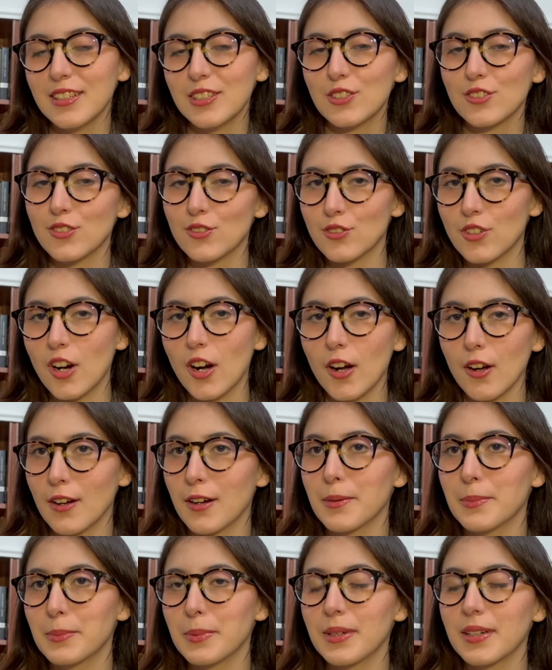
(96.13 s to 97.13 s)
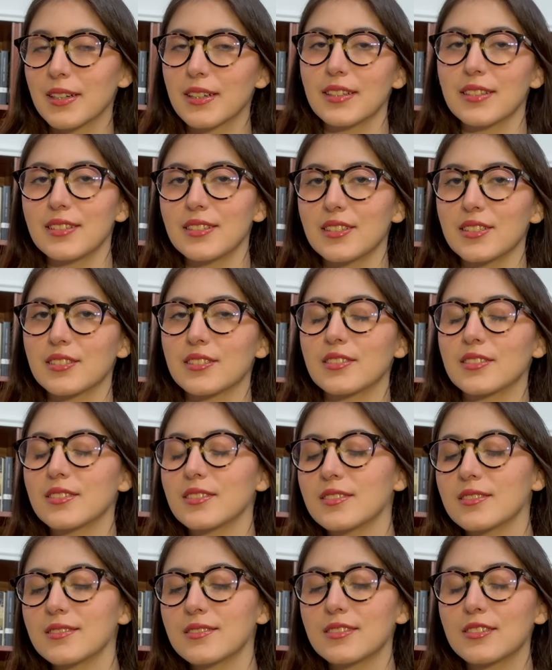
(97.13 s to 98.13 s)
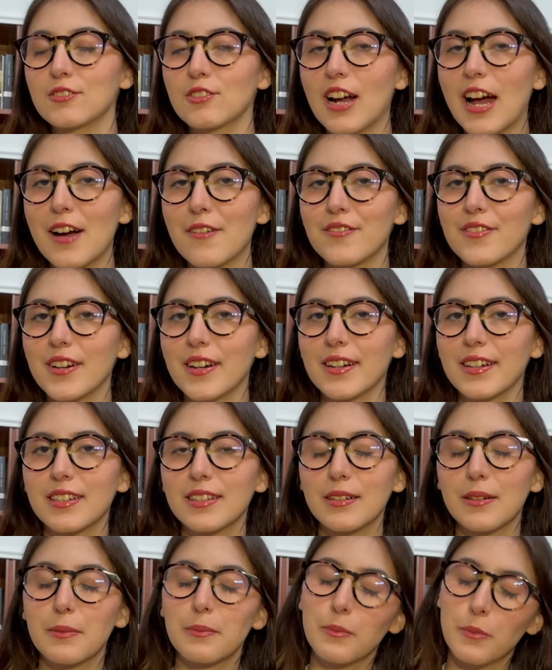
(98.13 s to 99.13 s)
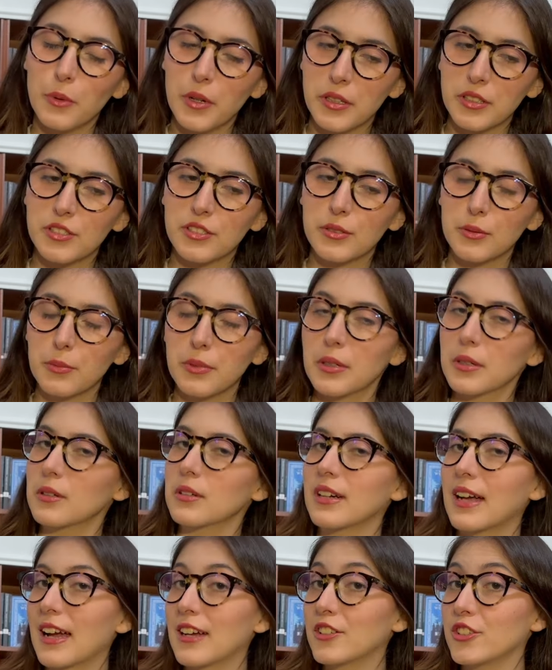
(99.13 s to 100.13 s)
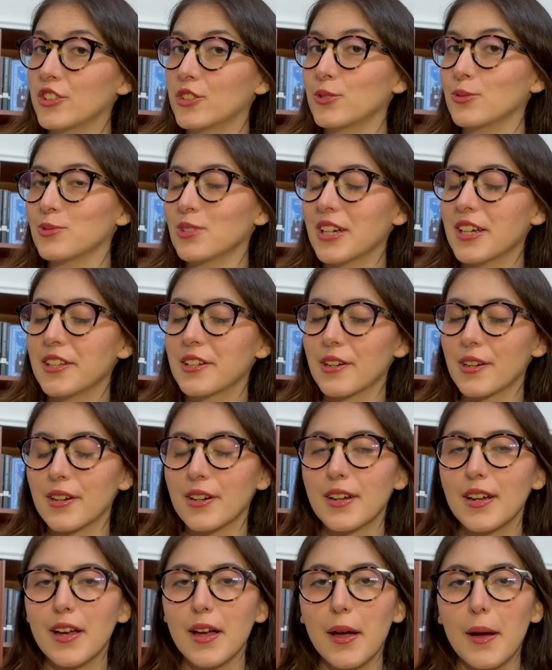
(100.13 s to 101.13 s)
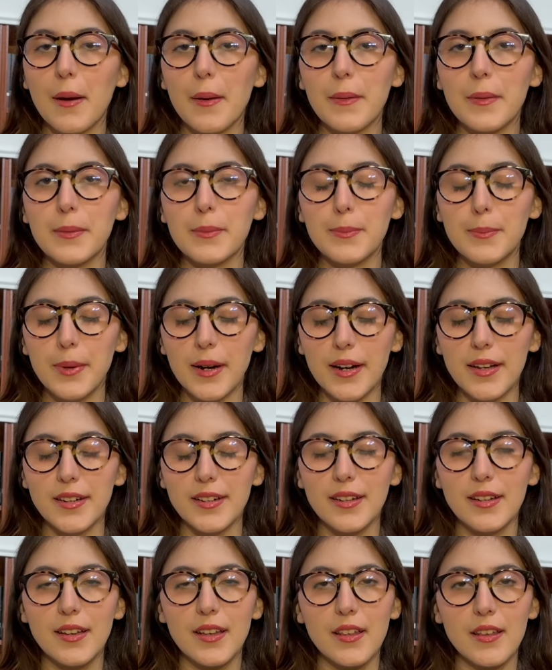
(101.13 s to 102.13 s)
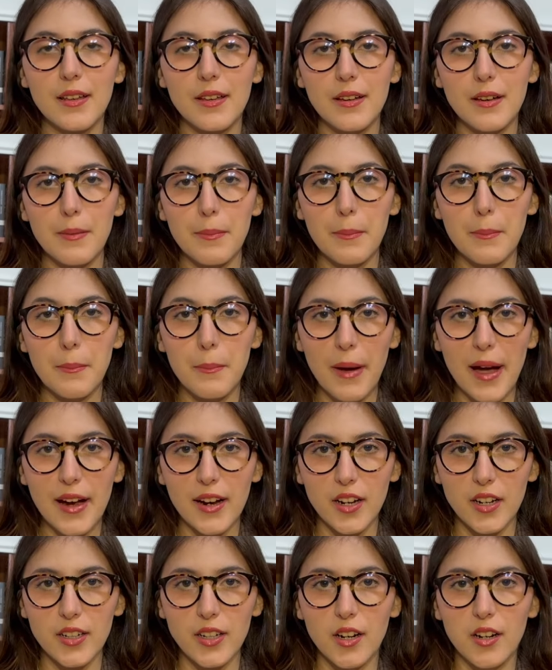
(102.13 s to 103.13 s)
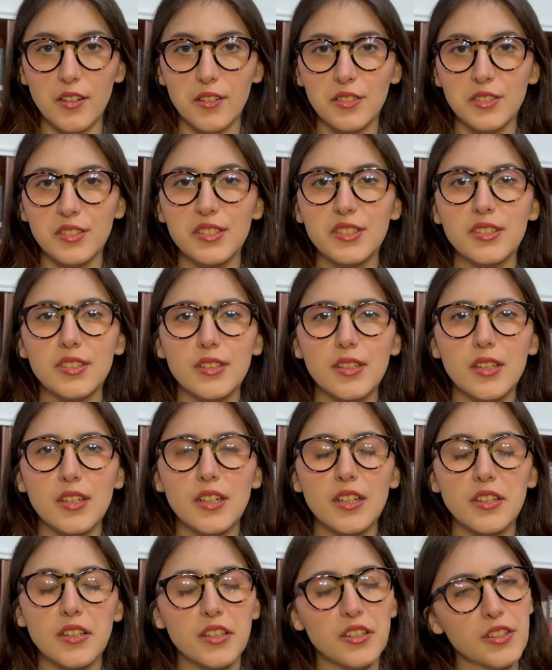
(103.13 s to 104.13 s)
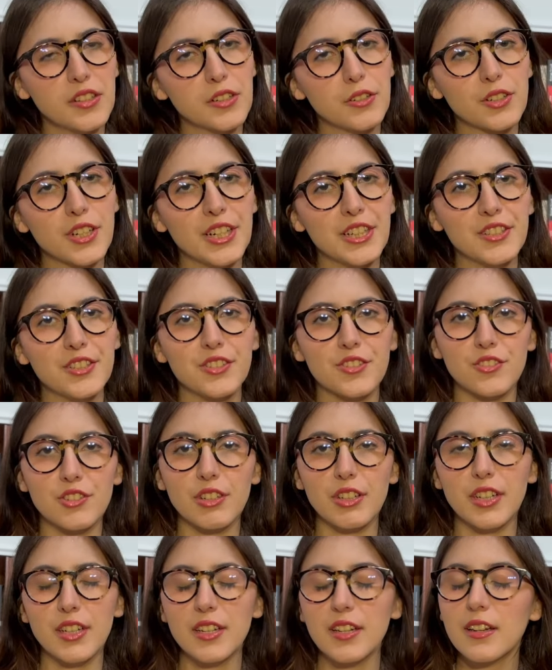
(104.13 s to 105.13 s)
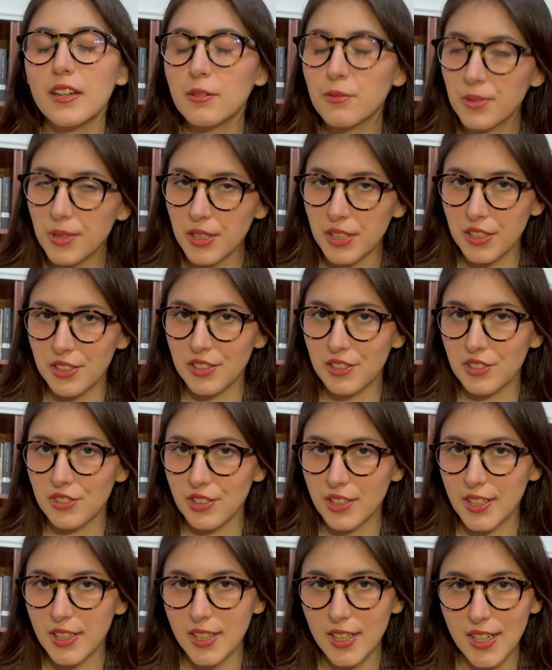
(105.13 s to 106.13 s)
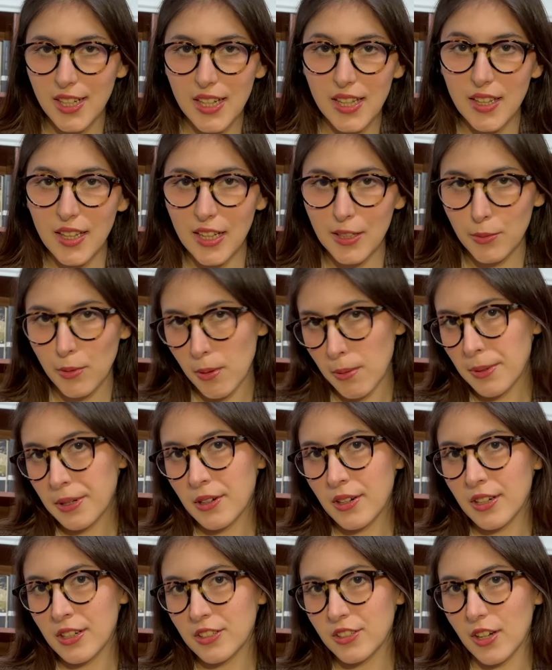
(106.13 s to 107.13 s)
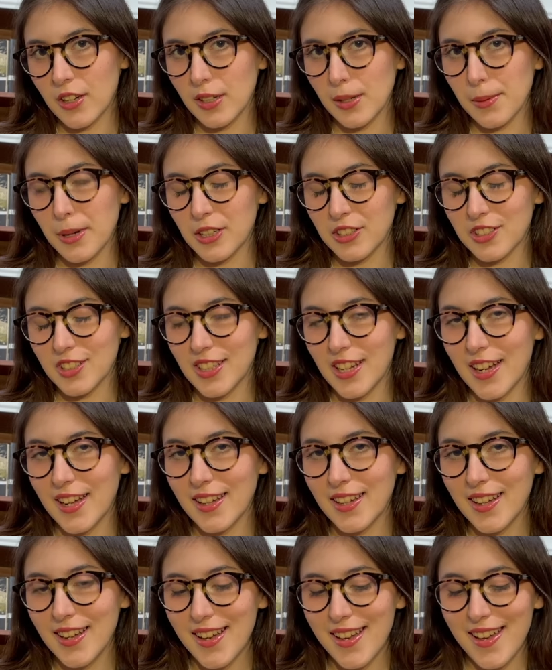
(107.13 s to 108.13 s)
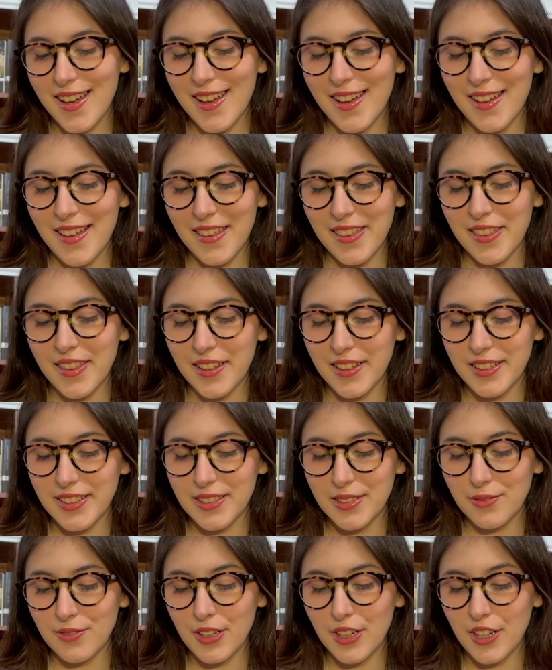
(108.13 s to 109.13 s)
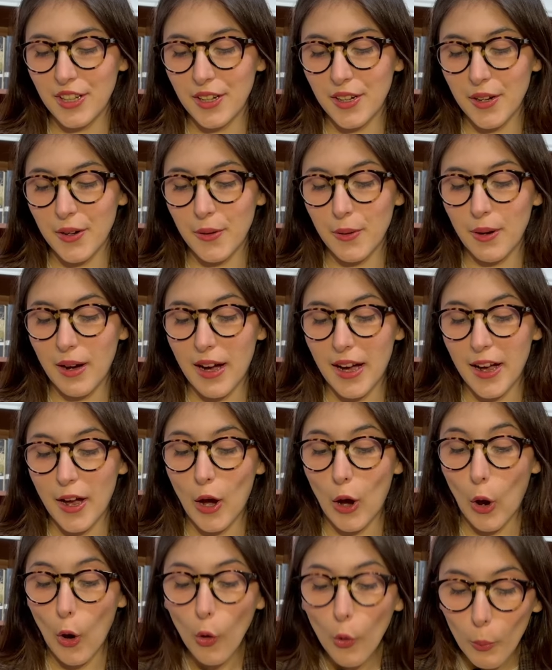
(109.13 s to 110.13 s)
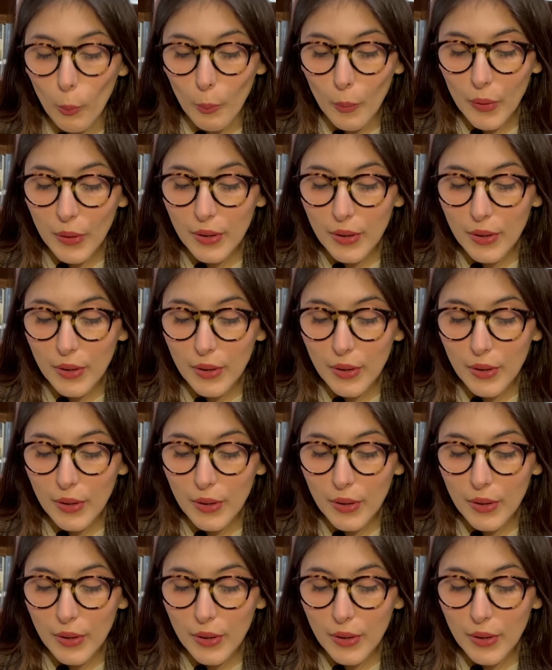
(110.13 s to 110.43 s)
draw up a little graphic, which we'll get to later. But Bacchanals, the secret history and real history, that's what we're going to talk about today. This video, I hope,